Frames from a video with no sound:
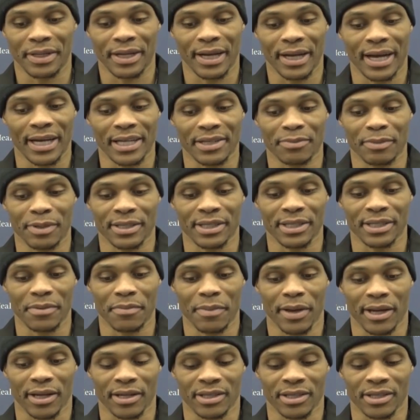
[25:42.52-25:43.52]
guys missing and
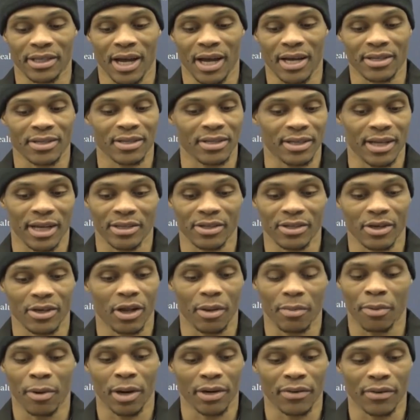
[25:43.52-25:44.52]
making shots, and that's all
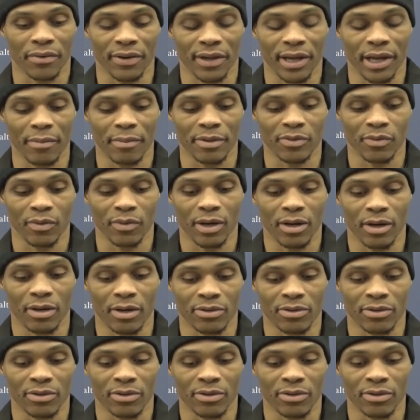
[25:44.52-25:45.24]
a part of the game as well.